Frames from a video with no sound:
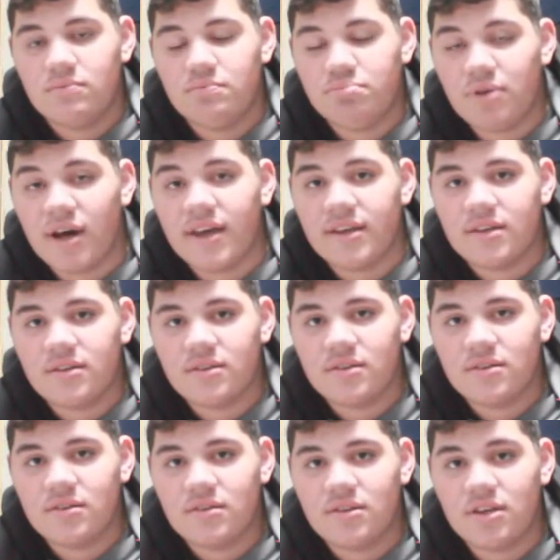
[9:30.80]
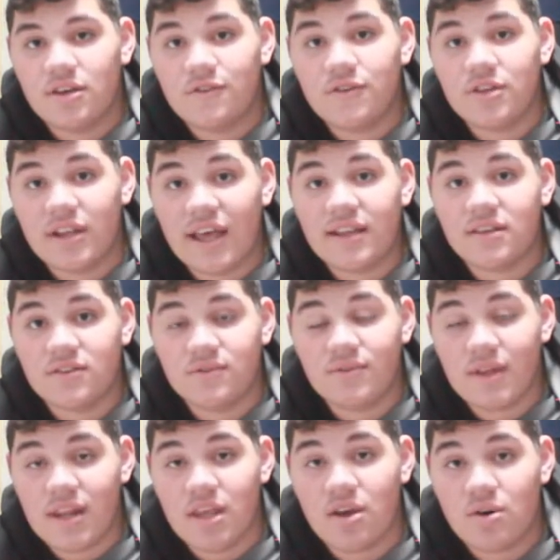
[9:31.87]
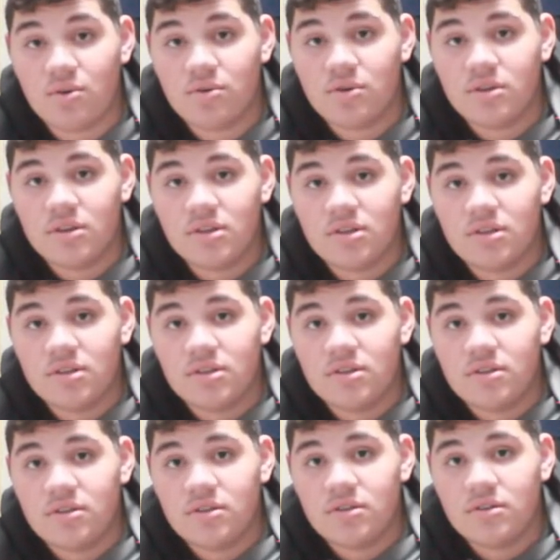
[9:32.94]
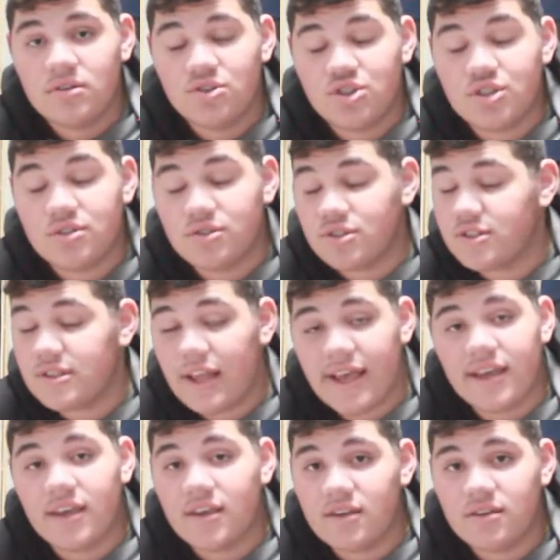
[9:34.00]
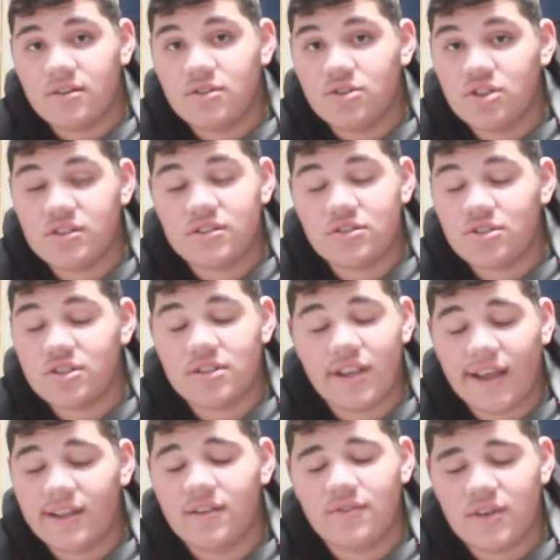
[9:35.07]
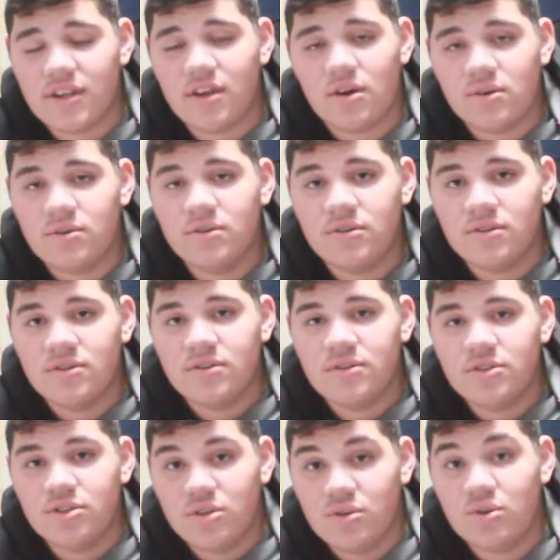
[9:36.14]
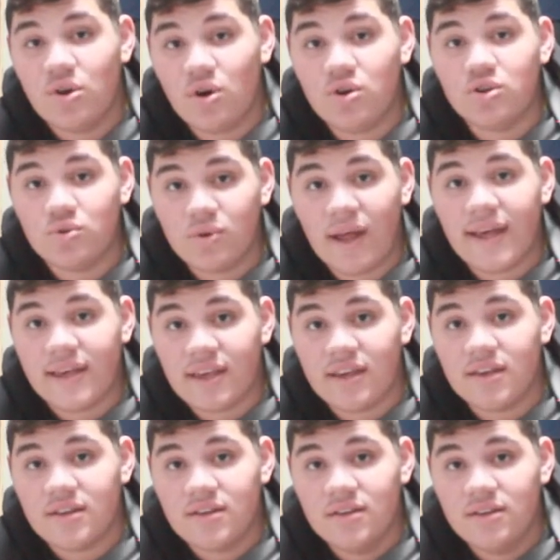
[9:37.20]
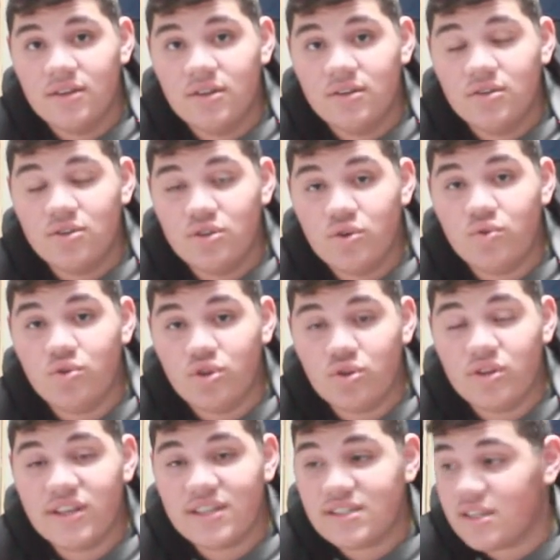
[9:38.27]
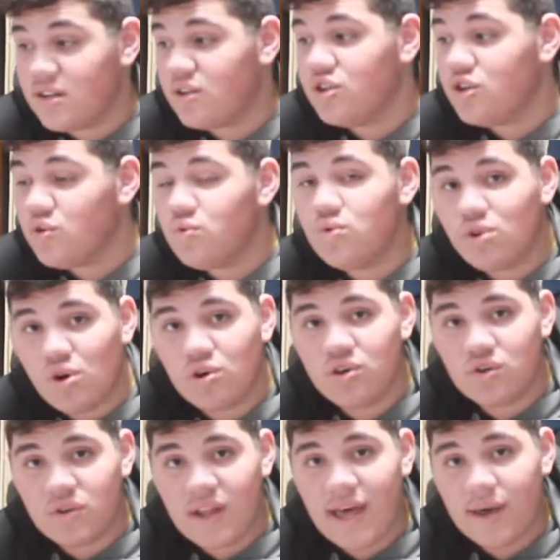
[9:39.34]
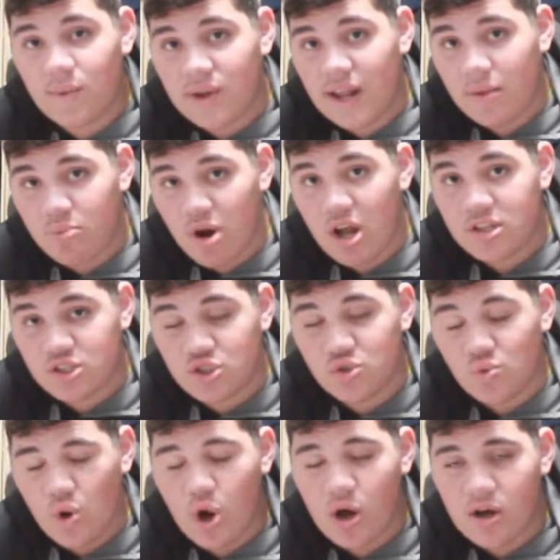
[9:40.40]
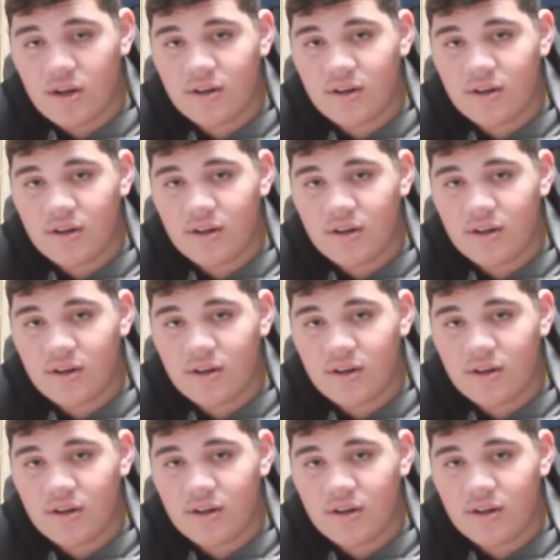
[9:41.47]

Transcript: But, if you like this video, just, like it. Just, just like the video. You know you like it. You, you listen, you know you like what I brought to you all.